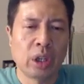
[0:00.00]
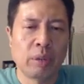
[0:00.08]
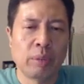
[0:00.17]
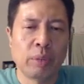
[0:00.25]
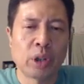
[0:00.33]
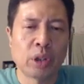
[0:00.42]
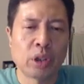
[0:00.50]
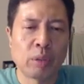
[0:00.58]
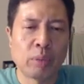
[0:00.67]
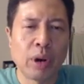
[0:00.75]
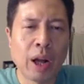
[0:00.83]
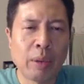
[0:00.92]
because the
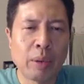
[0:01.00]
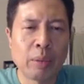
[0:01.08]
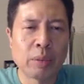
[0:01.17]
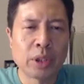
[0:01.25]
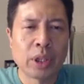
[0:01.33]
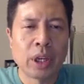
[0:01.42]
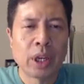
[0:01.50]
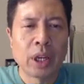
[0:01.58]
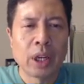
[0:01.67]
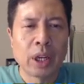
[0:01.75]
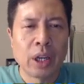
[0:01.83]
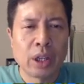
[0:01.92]
problems
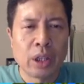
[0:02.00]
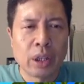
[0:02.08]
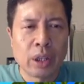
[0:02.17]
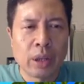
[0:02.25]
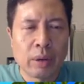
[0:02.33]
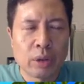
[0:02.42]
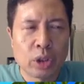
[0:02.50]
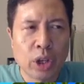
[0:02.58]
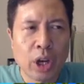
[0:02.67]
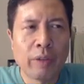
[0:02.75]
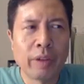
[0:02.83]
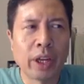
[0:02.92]

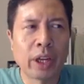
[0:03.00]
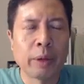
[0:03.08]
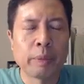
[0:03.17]
solving